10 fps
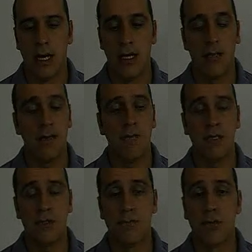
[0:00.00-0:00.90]
I think we
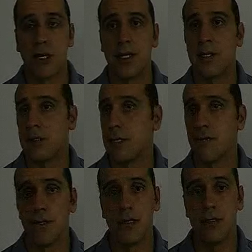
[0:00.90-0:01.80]
need to break it, and
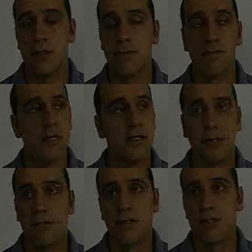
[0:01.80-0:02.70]
we need to build
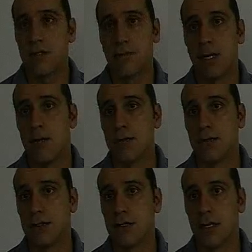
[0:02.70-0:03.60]
up alternative powers.